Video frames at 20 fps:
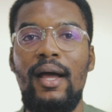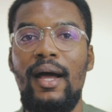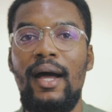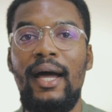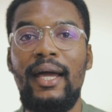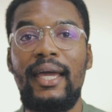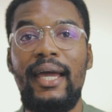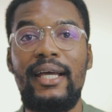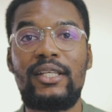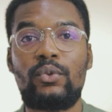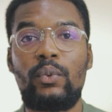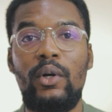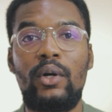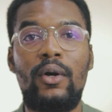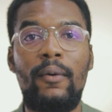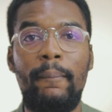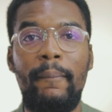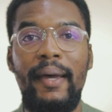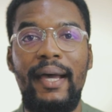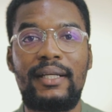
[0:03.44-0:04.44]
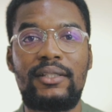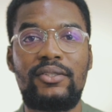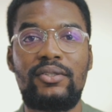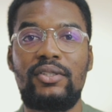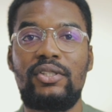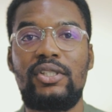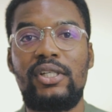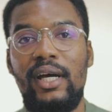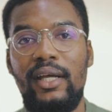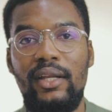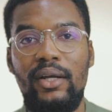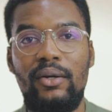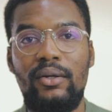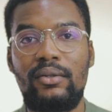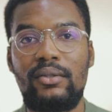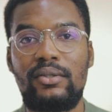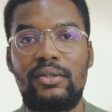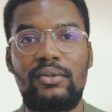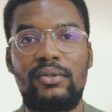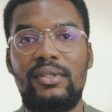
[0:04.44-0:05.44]
Hi guys, welcome back to the channel.
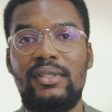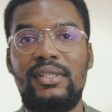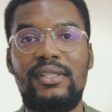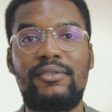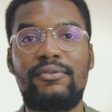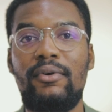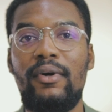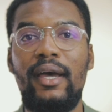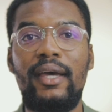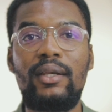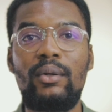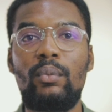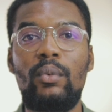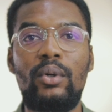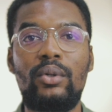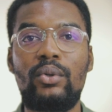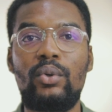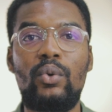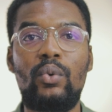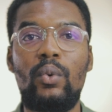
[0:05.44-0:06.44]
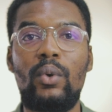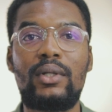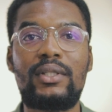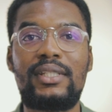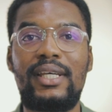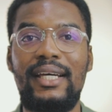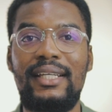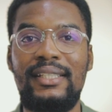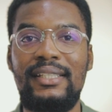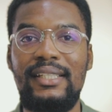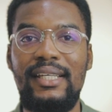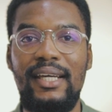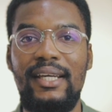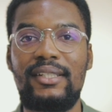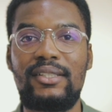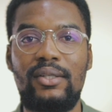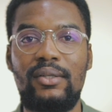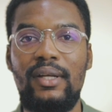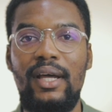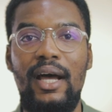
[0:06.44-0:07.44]
So this is for anyone who wants
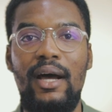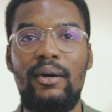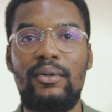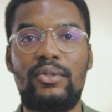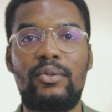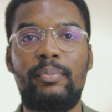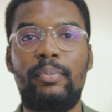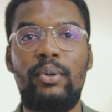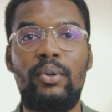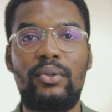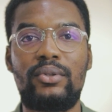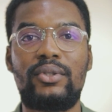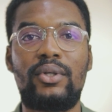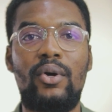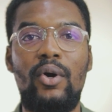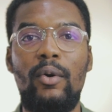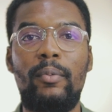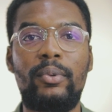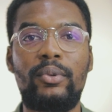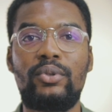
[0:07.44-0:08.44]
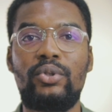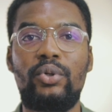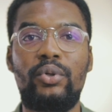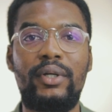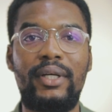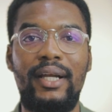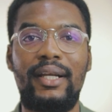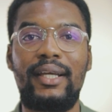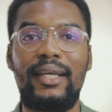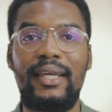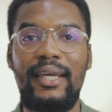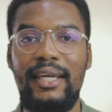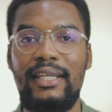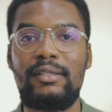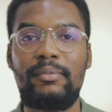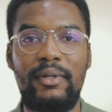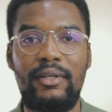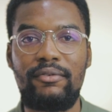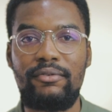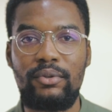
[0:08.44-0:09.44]
ideas on how to pose a couple during an
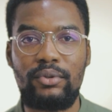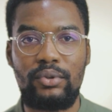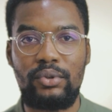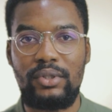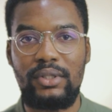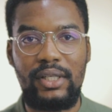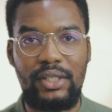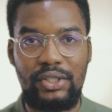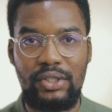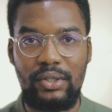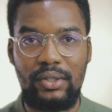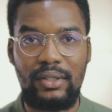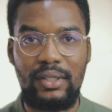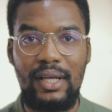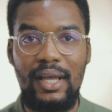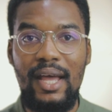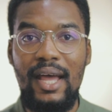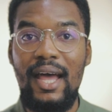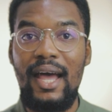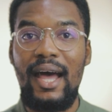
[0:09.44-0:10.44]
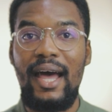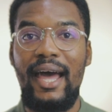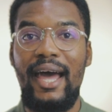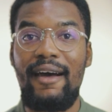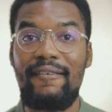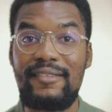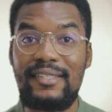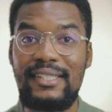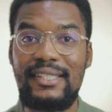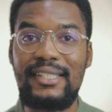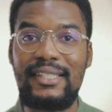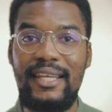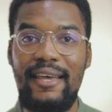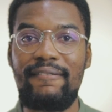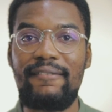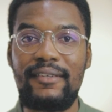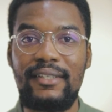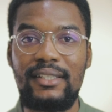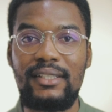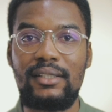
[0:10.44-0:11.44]
engagement photo session. I have
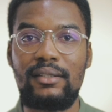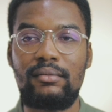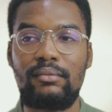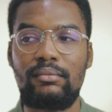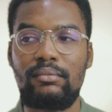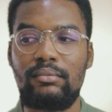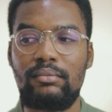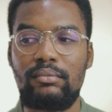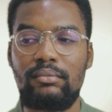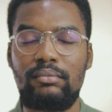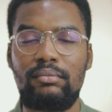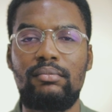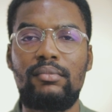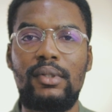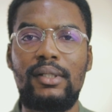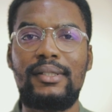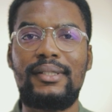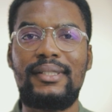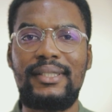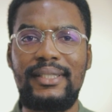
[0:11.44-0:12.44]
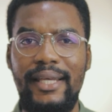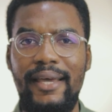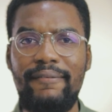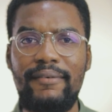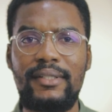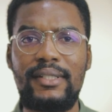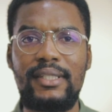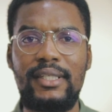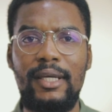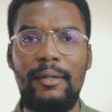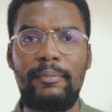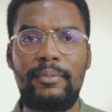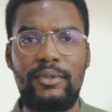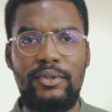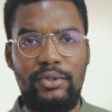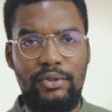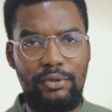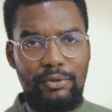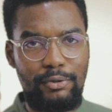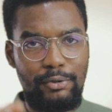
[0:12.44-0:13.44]
seven
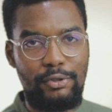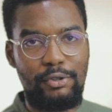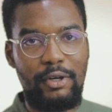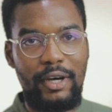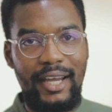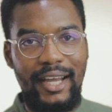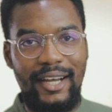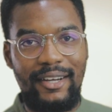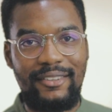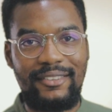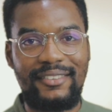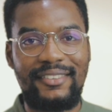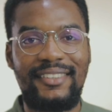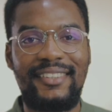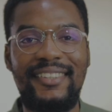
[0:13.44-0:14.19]
tips you could try out.